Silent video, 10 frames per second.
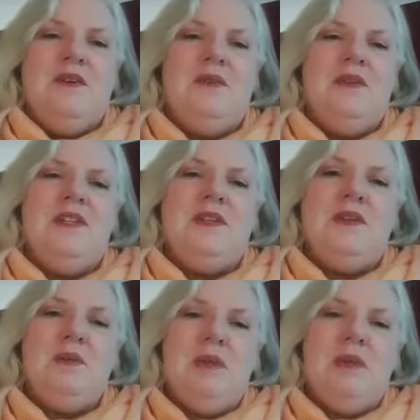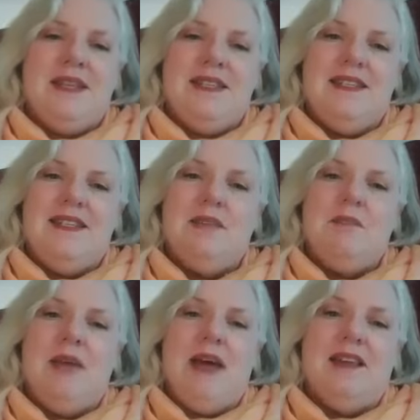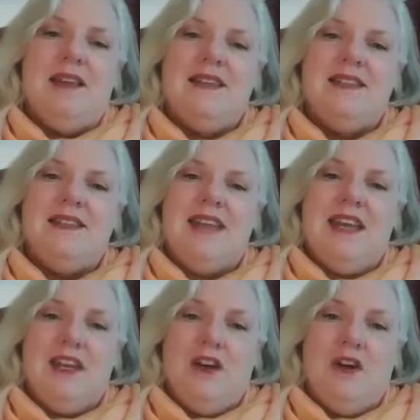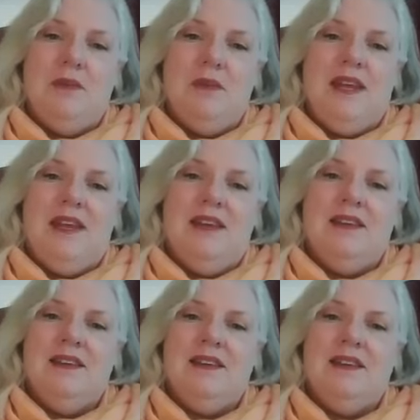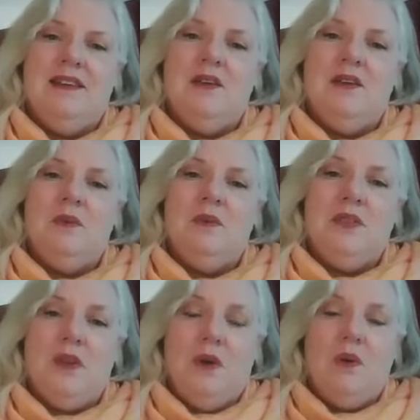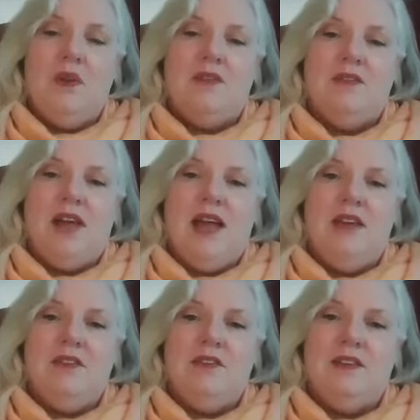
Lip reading: When the solar plexus is in balance and in harmony with the whole of life,